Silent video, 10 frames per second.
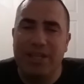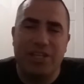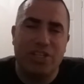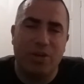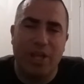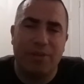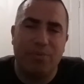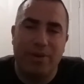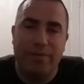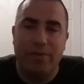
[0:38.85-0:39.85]
They show
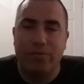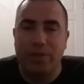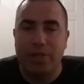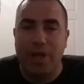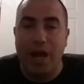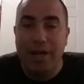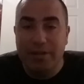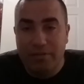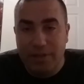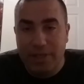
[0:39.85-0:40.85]
previews, and
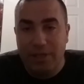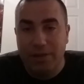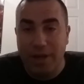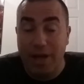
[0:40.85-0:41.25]
honestly,